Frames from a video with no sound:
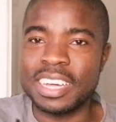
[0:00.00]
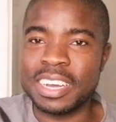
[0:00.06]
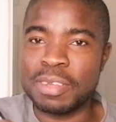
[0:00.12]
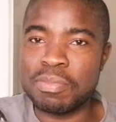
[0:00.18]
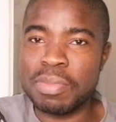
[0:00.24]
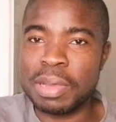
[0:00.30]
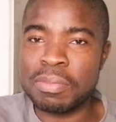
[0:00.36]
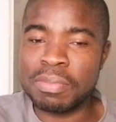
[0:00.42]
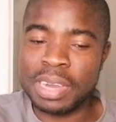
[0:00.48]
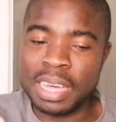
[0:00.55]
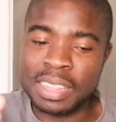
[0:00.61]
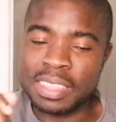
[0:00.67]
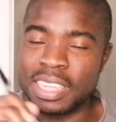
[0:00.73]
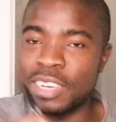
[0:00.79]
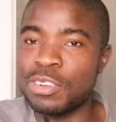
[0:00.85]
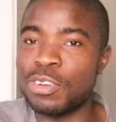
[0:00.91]

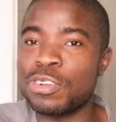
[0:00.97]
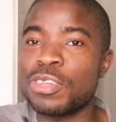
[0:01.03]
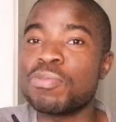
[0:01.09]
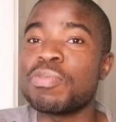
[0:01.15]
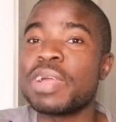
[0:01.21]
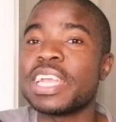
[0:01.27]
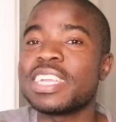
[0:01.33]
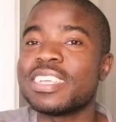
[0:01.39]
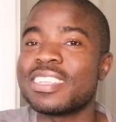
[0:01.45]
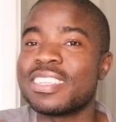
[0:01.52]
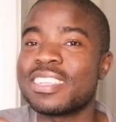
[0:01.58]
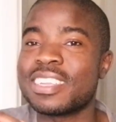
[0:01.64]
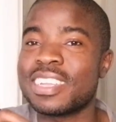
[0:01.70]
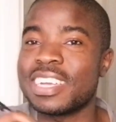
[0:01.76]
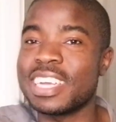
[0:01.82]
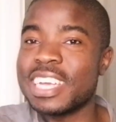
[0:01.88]
Remember, the document
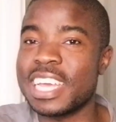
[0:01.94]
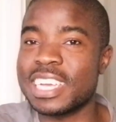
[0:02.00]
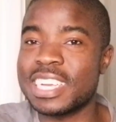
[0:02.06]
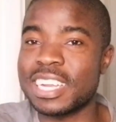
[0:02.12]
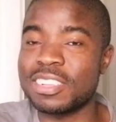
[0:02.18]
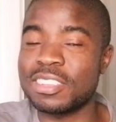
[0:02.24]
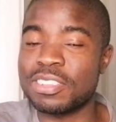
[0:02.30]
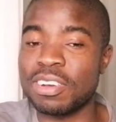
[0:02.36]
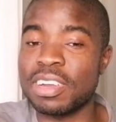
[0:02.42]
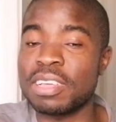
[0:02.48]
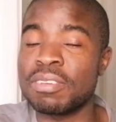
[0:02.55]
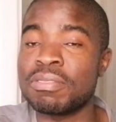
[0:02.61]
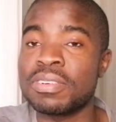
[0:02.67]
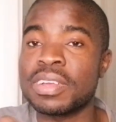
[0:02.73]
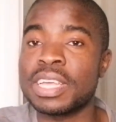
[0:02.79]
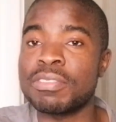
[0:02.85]
is dated, so
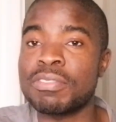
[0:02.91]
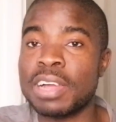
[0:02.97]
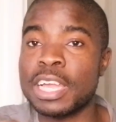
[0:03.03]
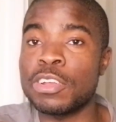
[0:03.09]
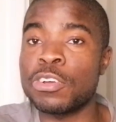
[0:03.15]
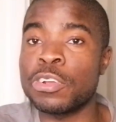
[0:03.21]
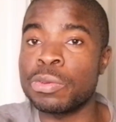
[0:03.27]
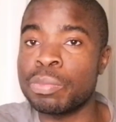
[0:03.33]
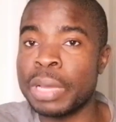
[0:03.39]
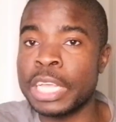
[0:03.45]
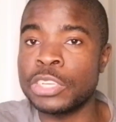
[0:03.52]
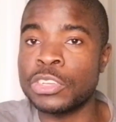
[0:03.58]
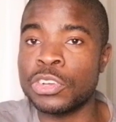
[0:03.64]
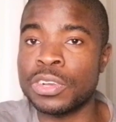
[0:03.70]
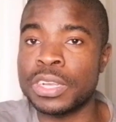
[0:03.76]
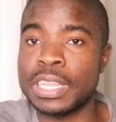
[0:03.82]
even if I don't
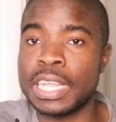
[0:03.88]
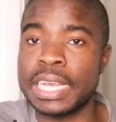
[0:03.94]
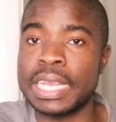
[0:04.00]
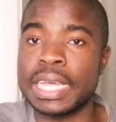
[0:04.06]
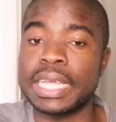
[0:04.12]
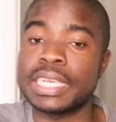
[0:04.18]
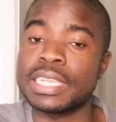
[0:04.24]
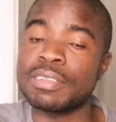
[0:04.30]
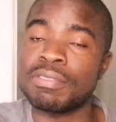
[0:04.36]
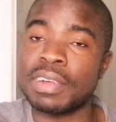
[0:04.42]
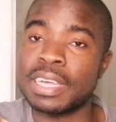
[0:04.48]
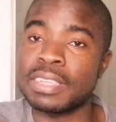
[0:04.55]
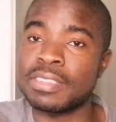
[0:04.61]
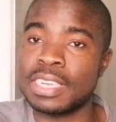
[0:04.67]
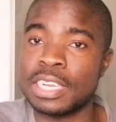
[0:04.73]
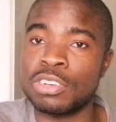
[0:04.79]
mention the date, if
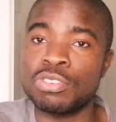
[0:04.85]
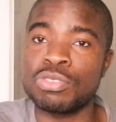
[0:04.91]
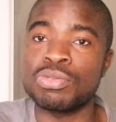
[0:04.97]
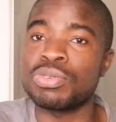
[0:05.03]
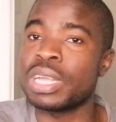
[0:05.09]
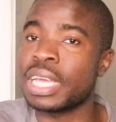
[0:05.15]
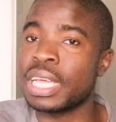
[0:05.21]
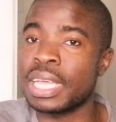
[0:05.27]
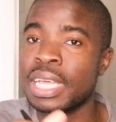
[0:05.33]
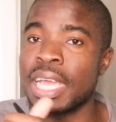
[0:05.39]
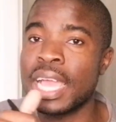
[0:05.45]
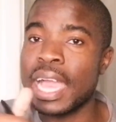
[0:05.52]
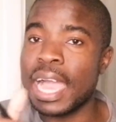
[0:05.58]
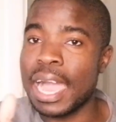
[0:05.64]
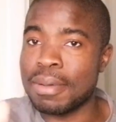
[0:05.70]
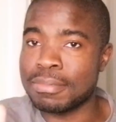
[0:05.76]
I state today,
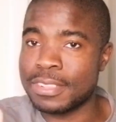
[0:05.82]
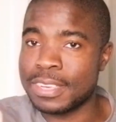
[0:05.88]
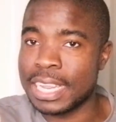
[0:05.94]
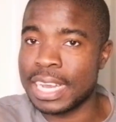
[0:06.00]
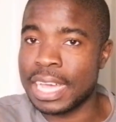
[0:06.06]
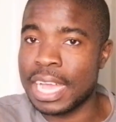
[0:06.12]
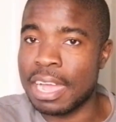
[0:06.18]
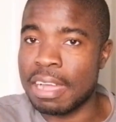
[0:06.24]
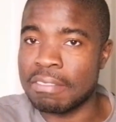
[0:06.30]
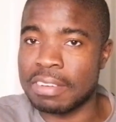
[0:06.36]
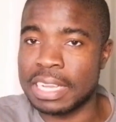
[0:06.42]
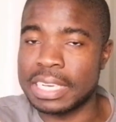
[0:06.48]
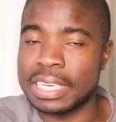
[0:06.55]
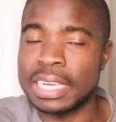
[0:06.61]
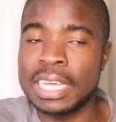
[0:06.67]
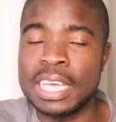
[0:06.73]
I'm still
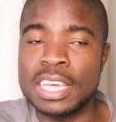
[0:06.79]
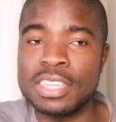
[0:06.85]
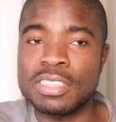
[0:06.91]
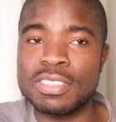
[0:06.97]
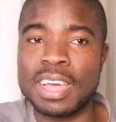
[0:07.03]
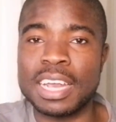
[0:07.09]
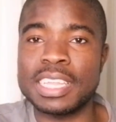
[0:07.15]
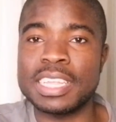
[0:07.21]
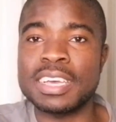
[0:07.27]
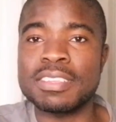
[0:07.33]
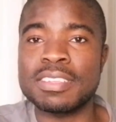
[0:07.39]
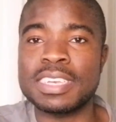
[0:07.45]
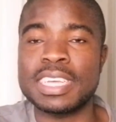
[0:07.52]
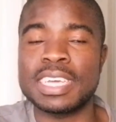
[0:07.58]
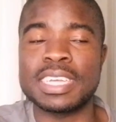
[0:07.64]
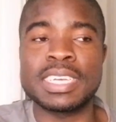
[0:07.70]
covered. So I'll
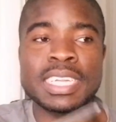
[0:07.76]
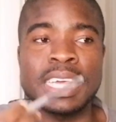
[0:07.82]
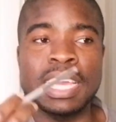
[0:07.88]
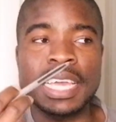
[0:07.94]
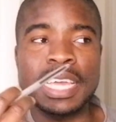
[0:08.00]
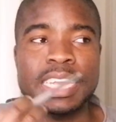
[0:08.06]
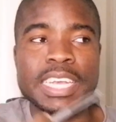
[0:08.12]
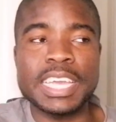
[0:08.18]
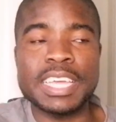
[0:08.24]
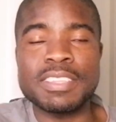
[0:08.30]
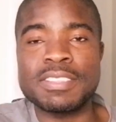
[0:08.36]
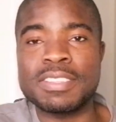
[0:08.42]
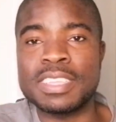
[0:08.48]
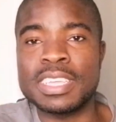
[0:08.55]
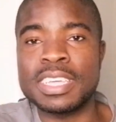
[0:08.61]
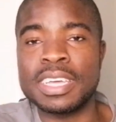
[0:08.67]
just state
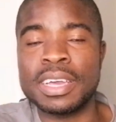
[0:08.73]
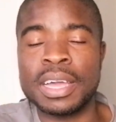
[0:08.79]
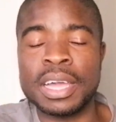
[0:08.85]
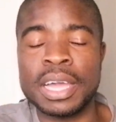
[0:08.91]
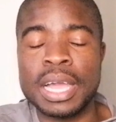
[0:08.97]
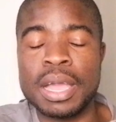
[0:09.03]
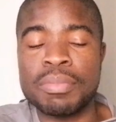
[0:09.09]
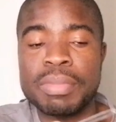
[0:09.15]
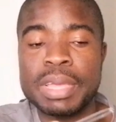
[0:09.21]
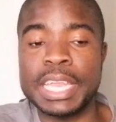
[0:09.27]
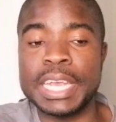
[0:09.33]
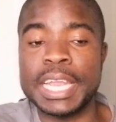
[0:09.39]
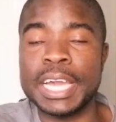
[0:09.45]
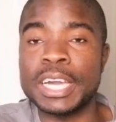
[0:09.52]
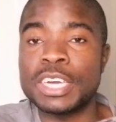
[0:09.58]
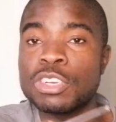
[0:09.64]
Daisy,
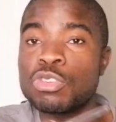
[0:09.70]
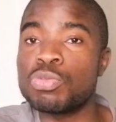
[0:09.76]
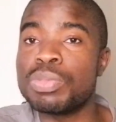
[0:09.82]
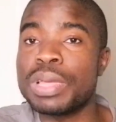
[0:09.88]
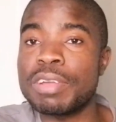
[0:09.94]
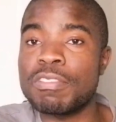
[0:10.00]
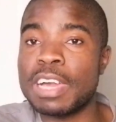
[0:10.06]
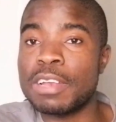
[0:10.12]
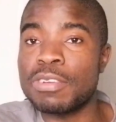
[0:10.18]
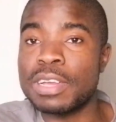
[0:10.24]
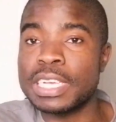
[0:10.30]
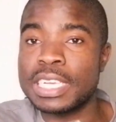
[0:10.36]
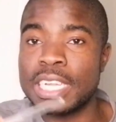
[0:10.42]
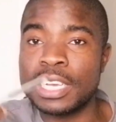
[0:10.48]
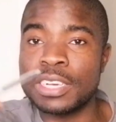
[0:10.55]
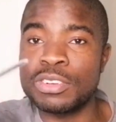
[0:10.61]
to be
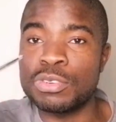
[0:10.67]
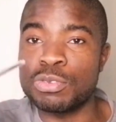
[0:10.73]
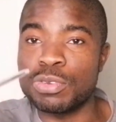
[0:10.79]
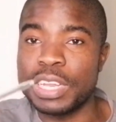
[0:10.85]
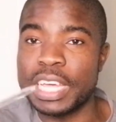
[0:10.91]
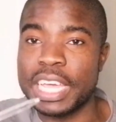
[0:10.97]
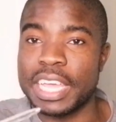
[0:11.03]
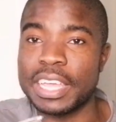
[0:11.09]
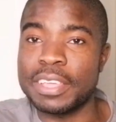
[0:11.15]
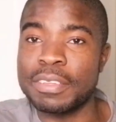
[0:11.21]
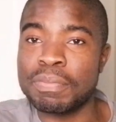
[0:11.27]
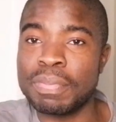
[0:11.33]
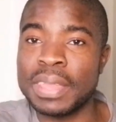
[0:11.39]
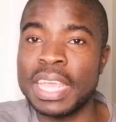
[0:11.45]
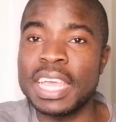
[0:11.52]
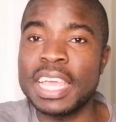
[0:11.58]
evaluated
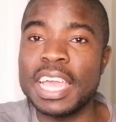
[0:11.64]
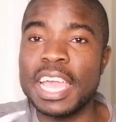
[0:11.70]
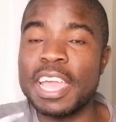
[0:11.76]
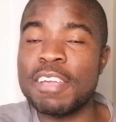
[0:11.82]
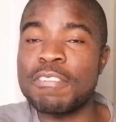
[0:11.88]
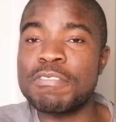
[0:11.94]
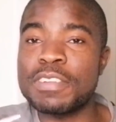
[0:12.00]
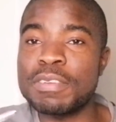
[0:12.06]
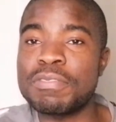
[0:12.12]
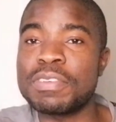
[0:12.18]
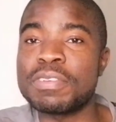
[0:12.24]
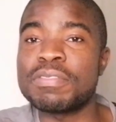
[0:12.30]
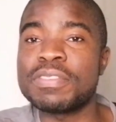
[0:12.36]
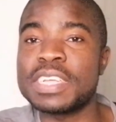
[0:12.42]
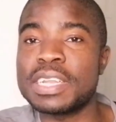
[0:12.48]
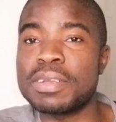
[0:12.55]
today, every
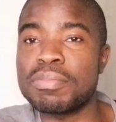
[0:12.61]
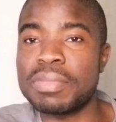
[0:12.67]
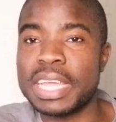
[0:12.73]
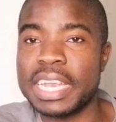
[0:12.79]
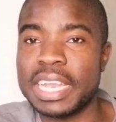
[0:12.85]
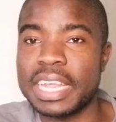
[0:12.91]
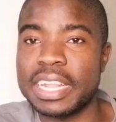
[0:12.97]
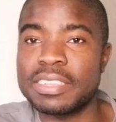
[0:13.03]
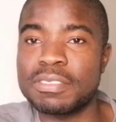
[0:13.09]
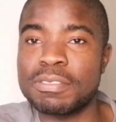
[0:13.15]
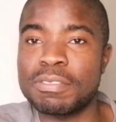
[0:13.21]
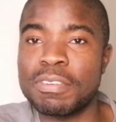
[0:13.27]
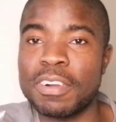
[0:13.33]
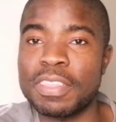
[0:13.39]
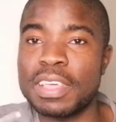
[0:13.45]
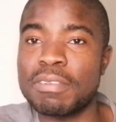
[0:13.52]
15 minutes
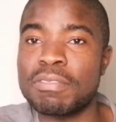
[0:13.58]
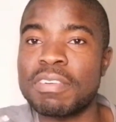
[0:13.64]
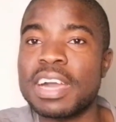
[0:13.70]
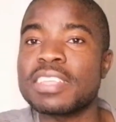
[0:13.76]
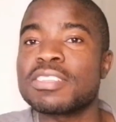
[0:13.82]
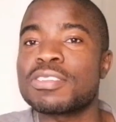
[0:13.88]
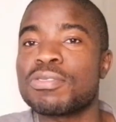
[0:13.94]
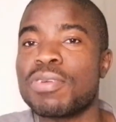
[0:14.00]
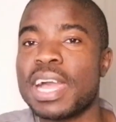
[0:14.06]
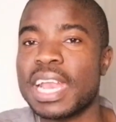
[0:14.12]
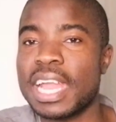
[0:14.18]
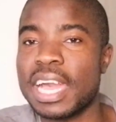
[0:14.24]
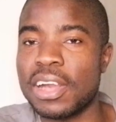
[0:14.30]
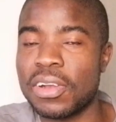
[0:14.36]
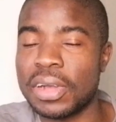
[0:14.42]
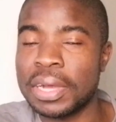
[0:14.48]
for the first
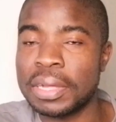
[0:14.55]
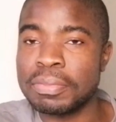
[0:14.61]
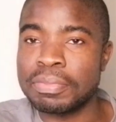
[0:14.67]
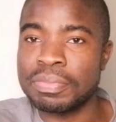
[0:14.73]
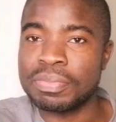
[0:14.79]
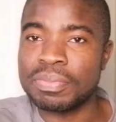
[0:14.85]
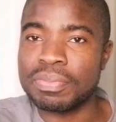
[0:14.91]
1 hour,